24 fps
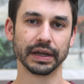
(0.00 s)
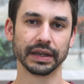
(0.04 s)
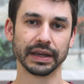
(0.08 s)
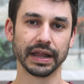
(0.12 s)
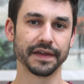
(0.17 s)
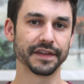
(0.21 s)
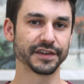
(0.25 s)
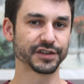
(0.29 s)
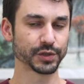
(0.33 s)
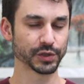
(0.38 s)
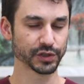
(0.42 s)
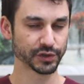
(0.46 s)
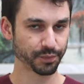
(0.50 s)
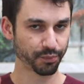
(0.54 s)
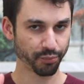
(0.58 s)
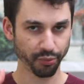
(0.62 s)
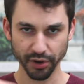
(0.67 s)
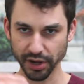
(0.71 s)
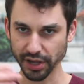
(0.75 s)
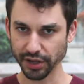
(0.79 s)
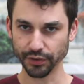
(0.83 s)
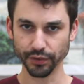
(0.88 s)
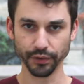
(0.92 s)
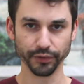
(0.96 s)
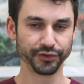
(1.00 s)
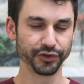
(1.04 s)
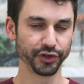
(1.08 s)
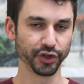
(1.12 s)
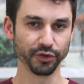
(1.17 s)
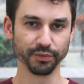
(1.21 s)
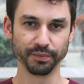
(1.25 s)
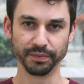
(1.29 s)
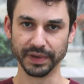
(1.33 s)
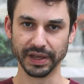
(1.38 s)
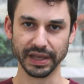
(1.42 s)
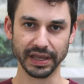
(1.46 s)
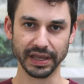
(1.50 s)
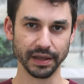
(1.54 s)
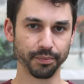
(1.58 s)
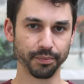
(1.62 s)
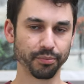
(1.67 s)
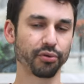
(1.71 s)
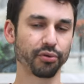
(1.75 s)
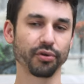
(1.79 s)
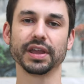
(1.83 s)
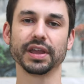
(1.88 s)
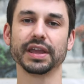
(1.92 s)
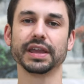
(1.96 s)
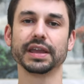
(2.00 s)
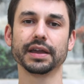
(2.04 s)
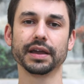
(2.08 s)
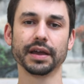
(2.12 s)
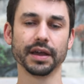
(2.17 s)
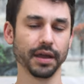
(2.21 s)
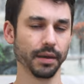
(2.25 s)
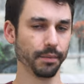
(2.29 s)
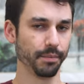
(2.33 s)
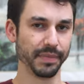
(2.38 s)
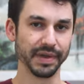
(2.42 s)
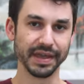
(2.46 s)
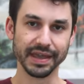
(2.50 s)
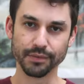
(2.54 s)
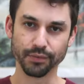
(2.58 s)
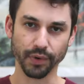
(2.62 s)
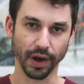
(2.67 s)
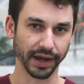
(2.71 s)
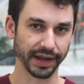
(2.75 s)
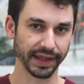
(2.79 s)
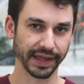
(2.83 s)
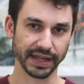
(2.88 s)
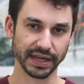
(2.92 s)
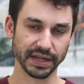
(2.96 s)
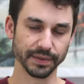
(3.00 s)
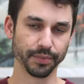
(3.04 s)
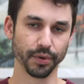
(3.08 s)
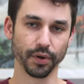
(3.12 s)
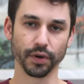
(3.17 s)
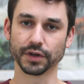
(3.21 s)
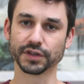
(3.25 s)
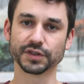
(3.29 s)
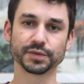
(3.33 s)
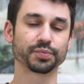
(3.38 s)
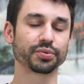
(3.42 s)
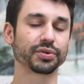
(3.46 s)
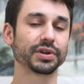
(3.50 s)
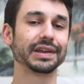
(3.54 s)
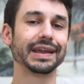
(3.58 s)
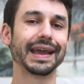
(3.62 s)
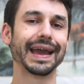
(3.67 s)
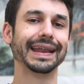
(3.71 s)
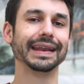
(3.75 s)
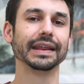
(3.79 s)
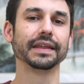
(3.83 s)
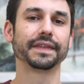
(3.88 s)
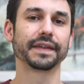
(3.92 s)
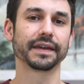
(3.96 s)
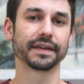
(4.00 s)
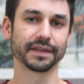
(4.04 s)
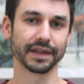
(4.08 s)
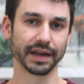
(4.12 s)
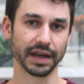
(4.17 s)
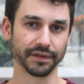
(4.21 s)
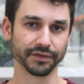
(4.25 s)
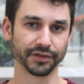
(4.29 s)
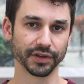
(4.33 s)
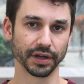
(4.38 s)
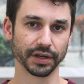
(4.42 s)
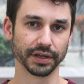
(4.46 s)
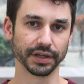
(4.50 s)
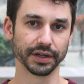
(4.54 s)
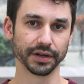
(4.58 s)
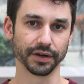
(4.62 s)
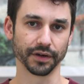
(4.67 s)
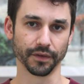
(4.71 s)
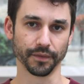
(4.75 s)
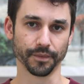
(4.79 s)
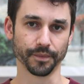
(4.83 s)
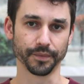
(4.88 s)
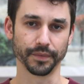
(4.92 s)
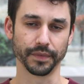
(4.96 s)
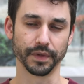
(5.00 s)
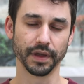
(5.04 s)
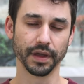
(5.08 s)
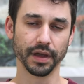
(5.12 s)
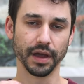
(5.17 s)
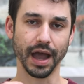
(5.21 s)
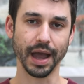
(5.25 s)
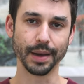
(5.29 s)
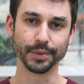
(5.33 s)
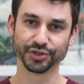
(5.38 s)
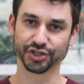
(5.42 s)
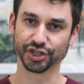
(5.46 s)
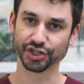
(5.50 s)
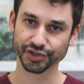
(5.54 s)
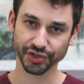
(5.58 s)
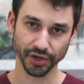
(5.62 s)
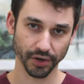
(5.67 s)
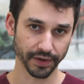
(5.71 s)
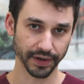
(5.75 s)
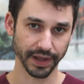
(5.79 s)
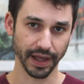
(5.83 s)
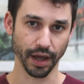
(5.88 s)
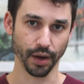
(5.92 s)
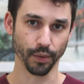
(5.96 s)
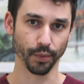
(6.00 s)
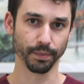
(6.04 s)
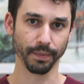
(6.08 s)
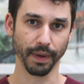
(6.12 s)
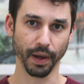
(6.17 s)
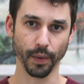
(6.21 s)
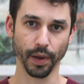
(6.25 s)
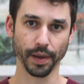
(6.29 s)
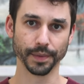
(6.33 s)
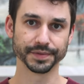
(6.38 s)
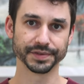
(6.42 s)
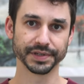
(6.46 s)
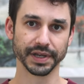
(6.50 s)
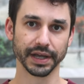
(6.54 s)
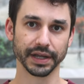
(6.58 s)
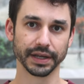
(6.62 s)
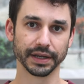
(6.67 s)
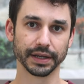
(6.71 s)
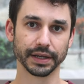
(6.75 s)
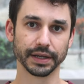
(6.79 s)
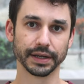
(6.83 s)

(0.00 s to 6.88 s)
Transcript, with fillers: Now, this was pre-YouTube me, pre me writing any books, pre anything that I've done here. I was just starting out with my website.